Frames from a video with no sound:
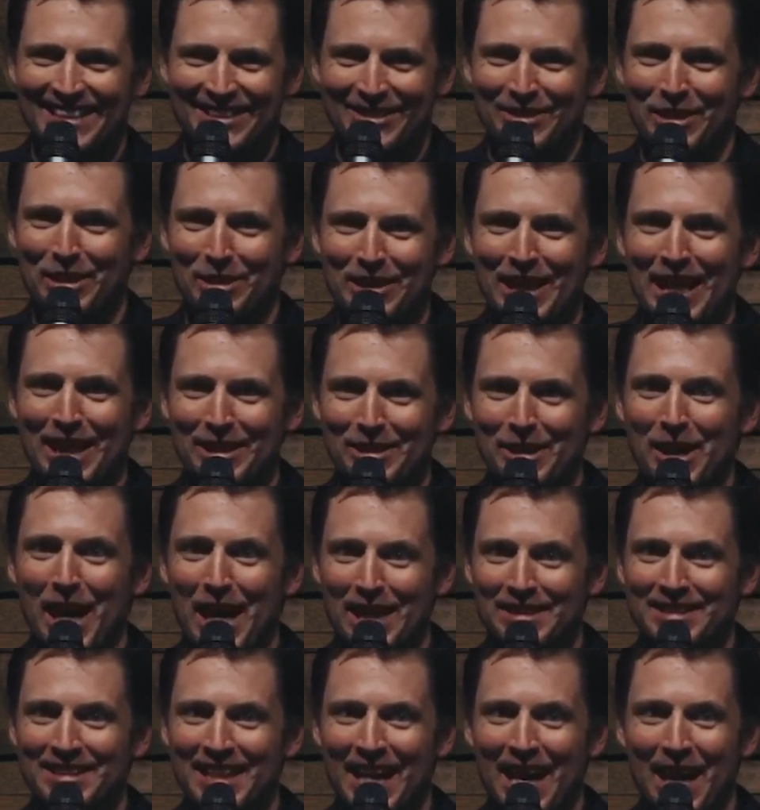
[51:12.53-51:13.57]
That's literally how you
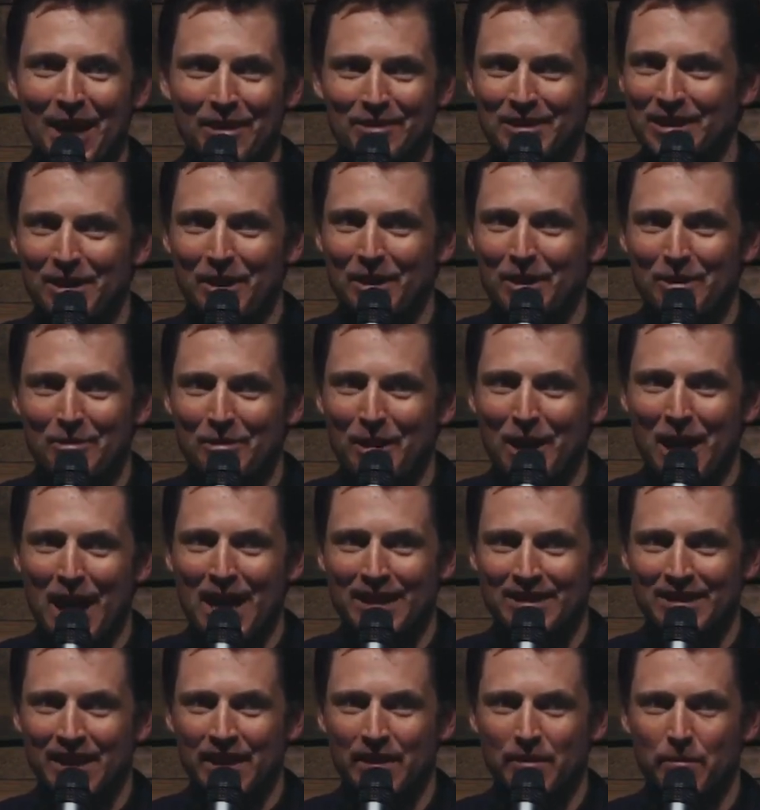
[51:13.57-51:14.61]
guys sound. You don't even
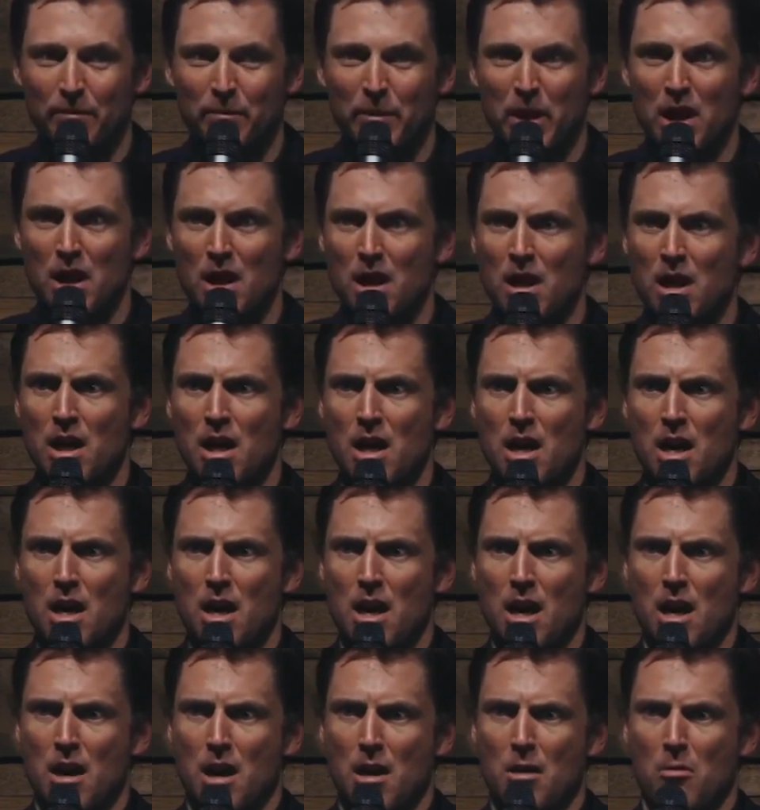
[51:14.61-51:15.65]
realize it.
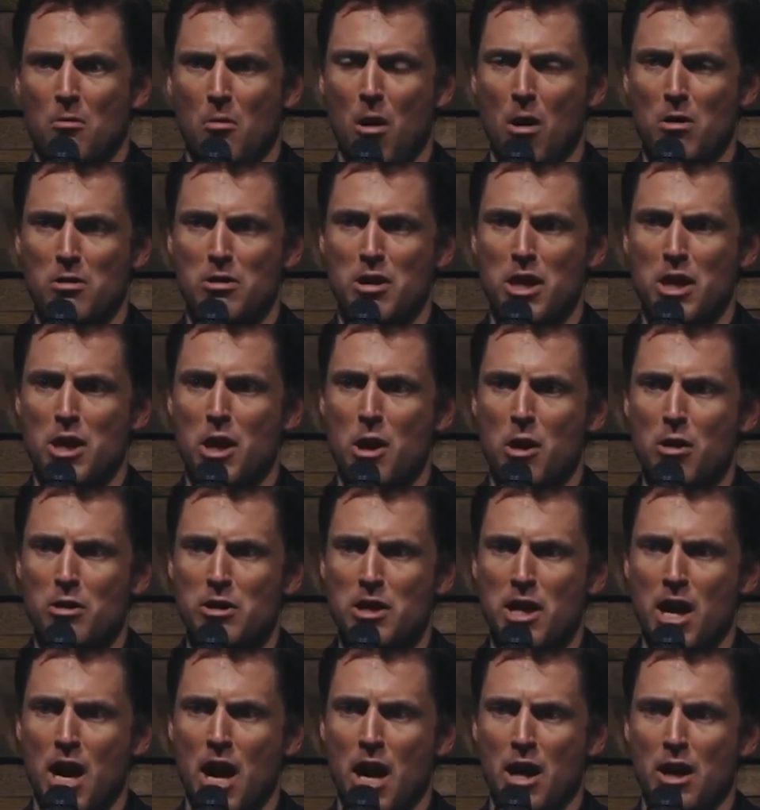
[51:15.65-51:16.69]
What do you do at
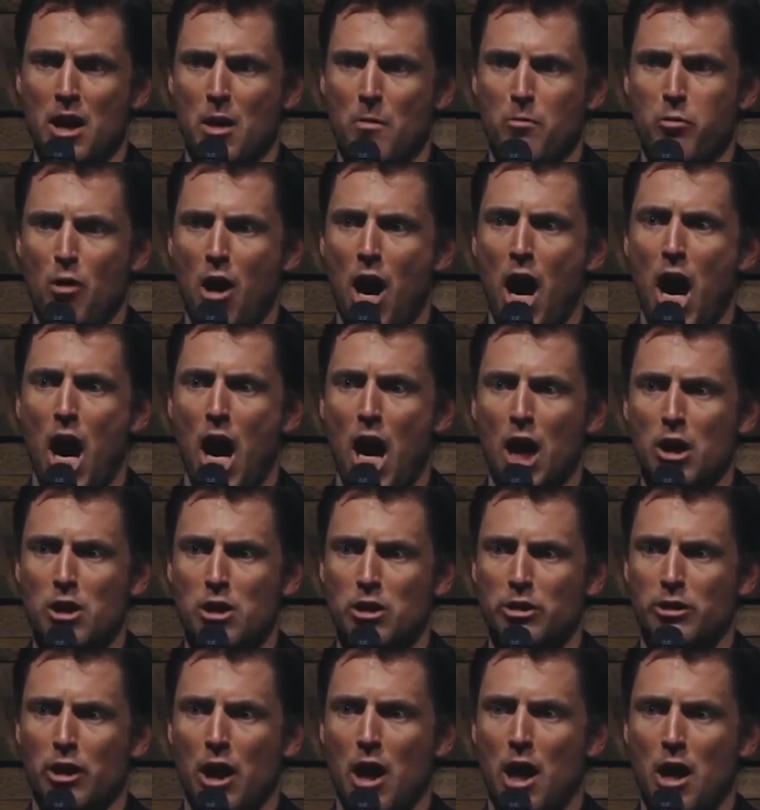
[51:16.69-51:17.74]
the end of the prayer?
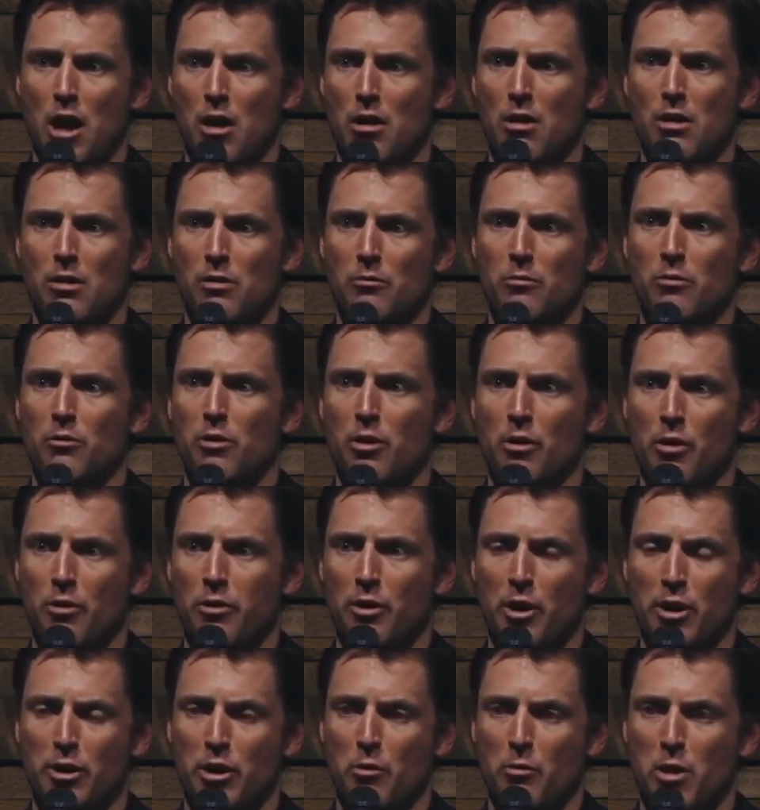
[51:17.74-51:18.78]
You say the, the
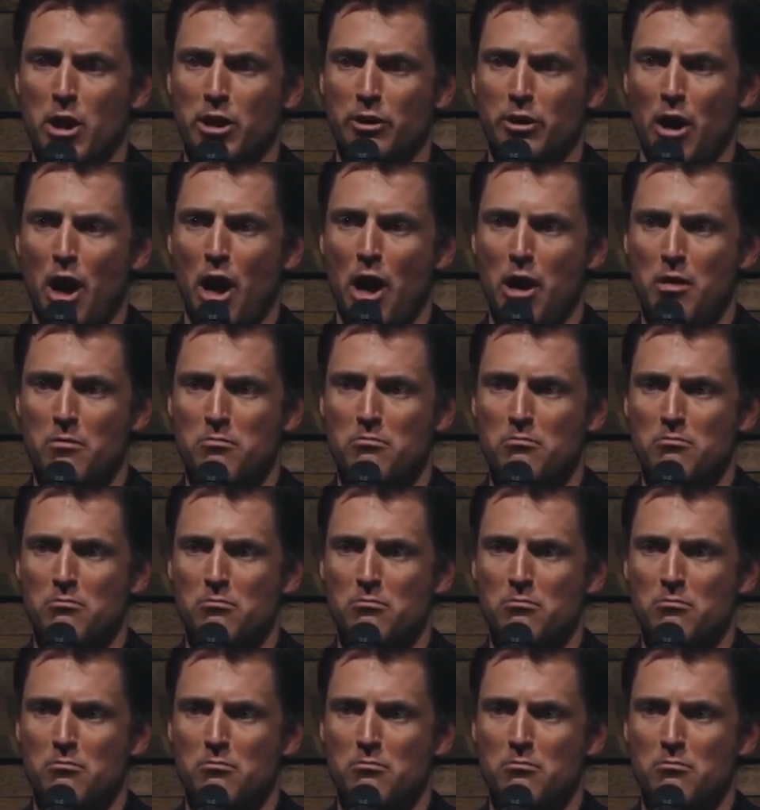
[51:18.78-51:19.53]
thing that we say?